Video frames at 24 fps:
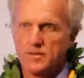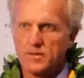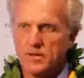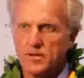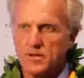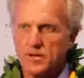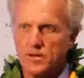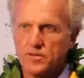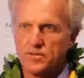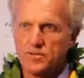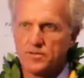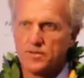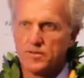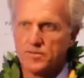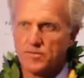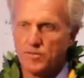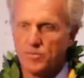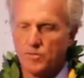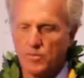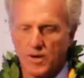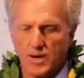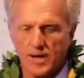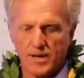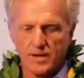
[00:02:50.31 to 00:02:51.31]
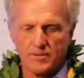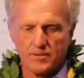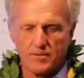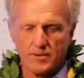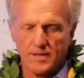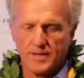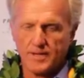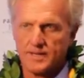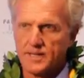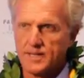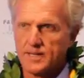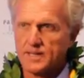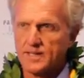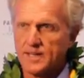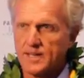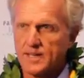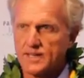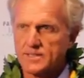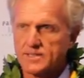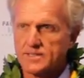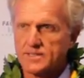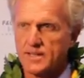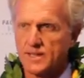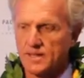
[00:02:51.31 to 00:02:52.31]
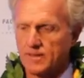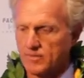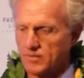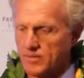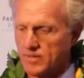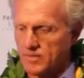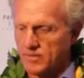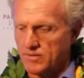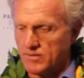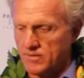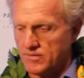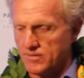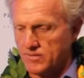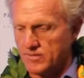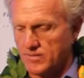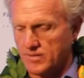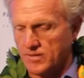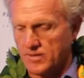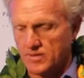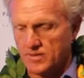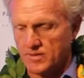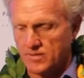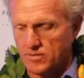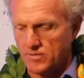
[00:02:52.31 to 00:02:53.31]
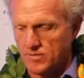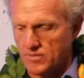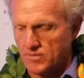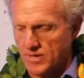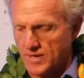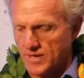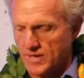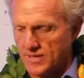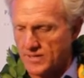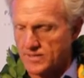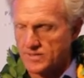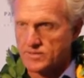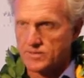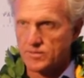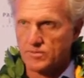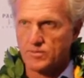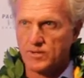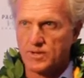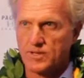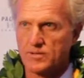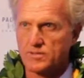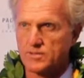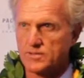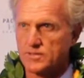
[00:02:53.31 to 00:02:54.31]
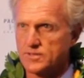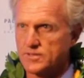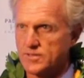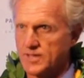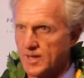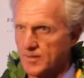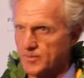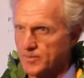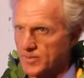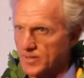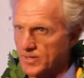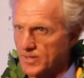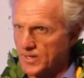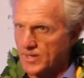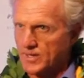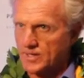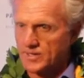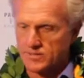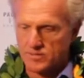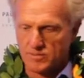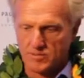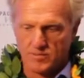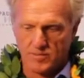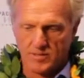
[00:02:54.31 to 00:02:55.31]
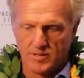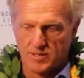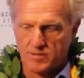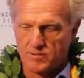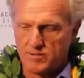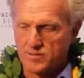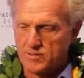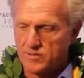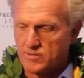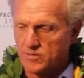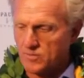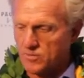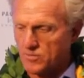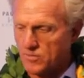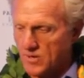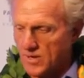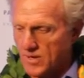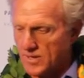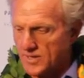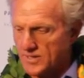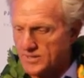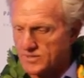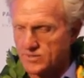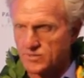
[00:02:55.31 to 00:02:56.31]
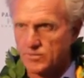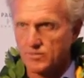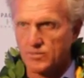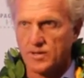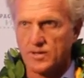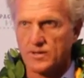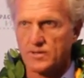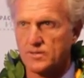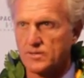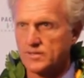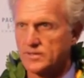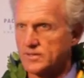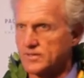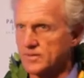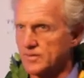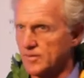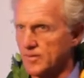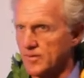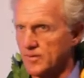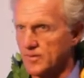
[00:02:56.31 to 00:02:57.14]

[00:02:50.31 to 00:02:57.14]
The culture of Hawaii really dictates that, whether it's Koreans or whether it's Japanese or whether it's Hawaiians or whether it's,